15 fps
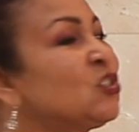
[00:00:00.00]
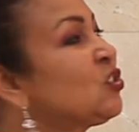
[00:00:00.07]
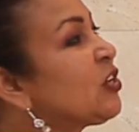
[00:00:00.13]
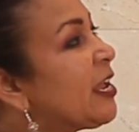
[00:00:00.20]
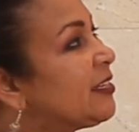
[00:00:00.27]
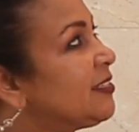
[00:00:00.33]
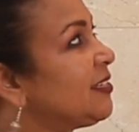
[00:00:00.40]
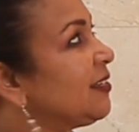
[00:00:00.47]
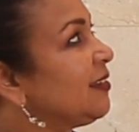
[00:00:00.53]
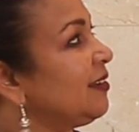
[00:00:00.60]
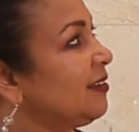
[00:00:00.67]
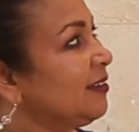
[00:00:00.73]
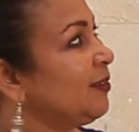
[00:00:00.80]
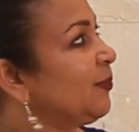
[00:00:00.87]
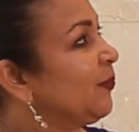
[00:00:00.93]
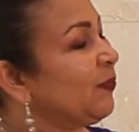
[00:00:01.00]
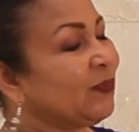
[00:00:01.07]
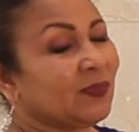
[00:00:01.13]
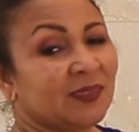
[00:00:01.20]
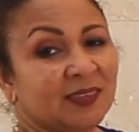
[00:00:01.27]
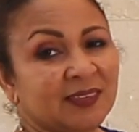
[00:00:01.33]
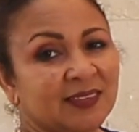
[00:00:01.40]

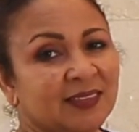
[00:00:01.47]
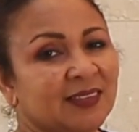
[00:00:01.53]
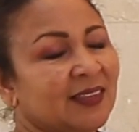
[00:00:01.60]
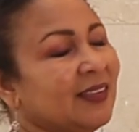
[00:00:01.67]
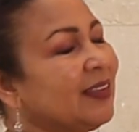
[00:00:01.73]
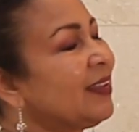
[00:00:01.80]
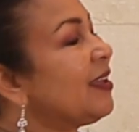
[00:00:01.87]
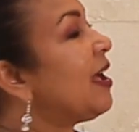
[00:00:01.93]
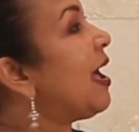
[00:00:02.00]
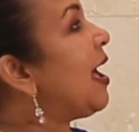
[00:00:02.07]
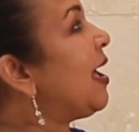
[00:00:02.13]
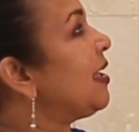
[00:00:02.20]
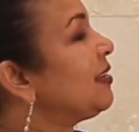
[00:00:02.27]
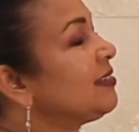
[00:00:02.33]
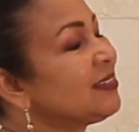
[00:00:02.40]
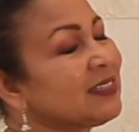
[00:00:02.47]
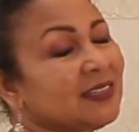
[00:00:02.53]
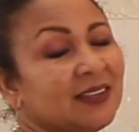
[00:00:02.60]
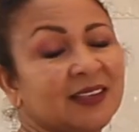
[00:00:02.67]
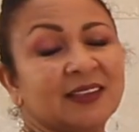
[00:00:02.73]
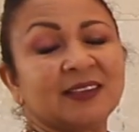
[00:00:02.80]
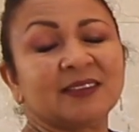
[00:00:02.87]
Chanticleer and
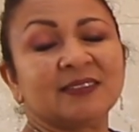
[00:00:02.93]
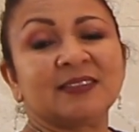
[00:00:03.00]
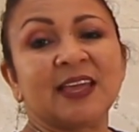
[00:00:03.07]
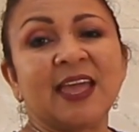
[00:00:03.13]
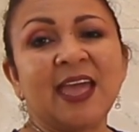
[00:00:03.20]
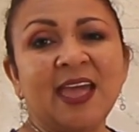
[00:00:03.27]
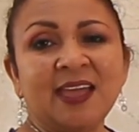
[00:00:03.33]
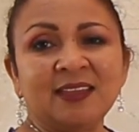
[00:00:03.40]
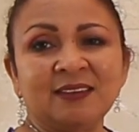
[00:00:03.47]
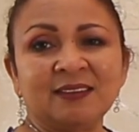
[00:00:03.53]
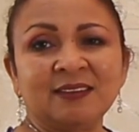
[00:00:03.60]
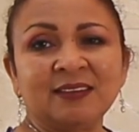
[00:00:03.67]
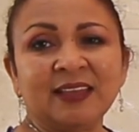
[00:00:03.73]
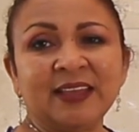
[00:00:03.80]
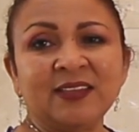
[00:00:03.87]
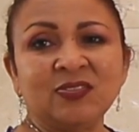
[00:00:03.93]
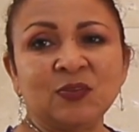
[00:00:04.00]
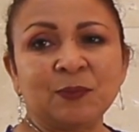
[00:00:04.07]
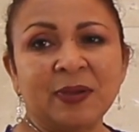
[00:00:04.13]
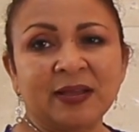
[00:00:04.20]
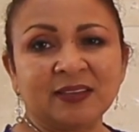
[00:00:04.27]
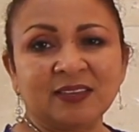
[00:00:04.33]
the Hen in the
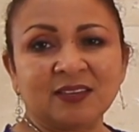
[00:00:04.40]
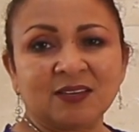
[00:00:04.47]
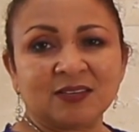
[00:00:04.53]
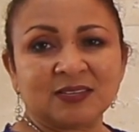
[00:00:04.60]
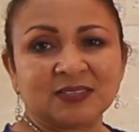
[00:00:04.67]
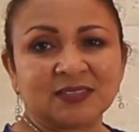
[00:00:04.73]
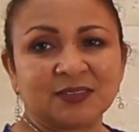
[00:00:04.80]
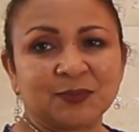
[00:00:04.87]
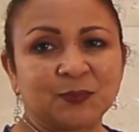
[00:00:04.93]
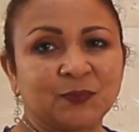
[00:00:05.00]
Backyard.